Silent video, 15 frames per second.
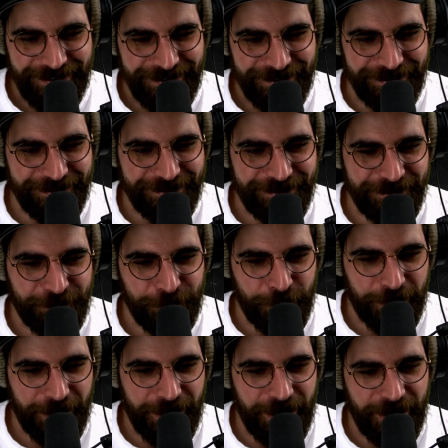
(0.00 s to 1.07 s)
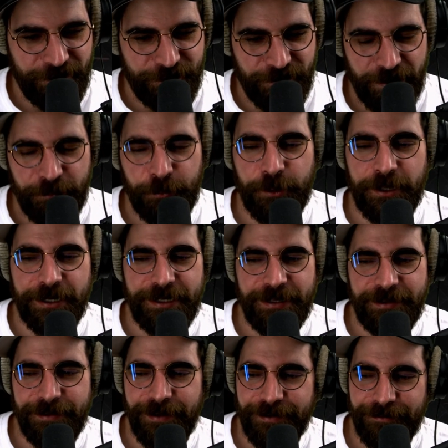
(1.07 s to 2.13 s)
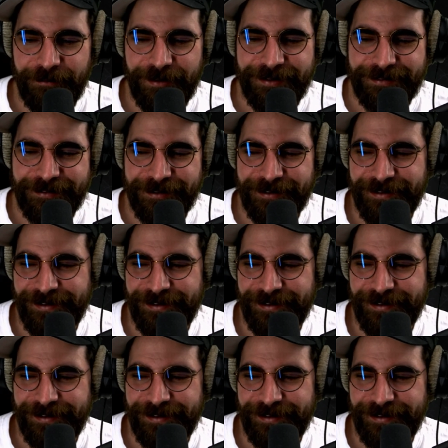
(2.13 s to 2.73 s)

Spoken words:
Oh, what a life I would lead then, right?